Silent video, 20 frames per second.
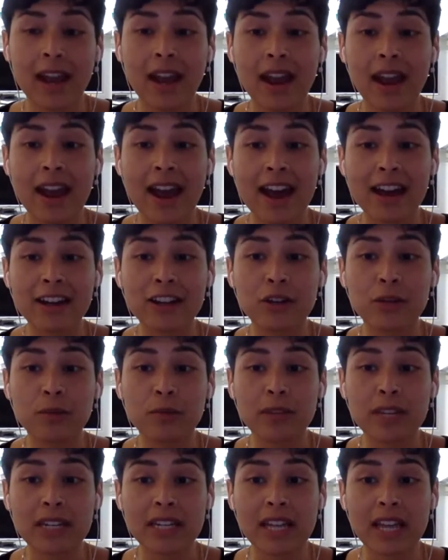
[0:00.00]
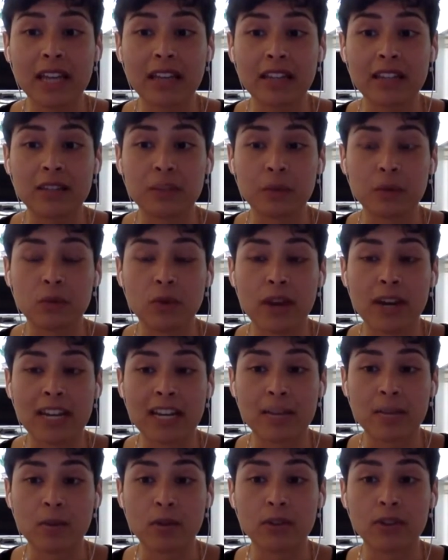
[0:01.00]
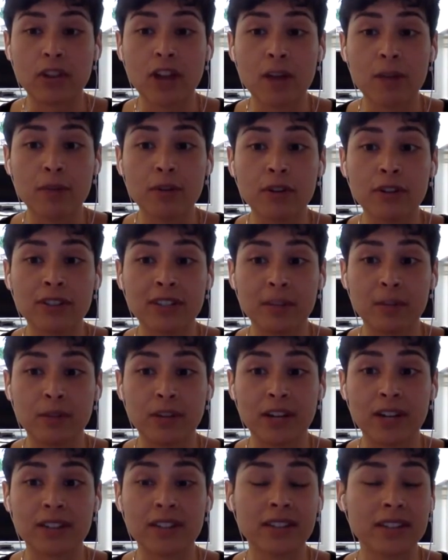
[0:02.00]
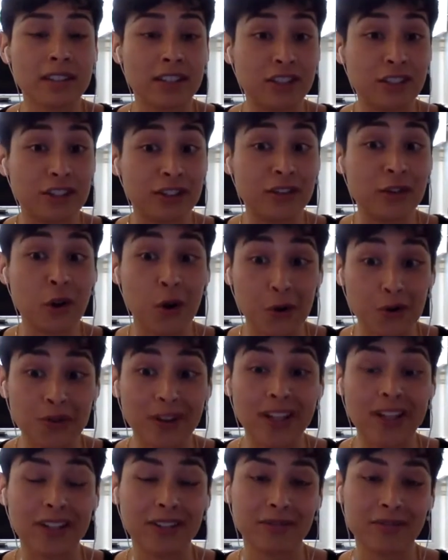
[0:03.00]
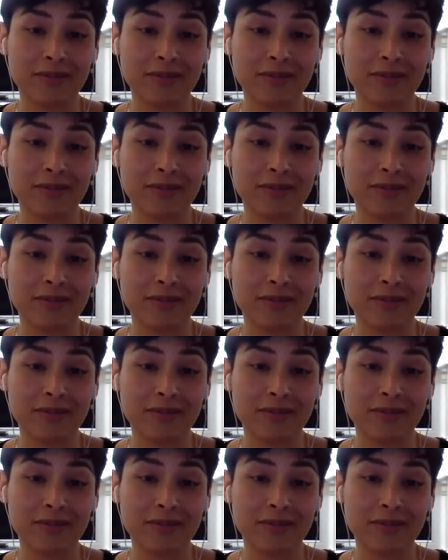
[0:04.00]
How do you mediate this when writing about topical subjects such as COVID?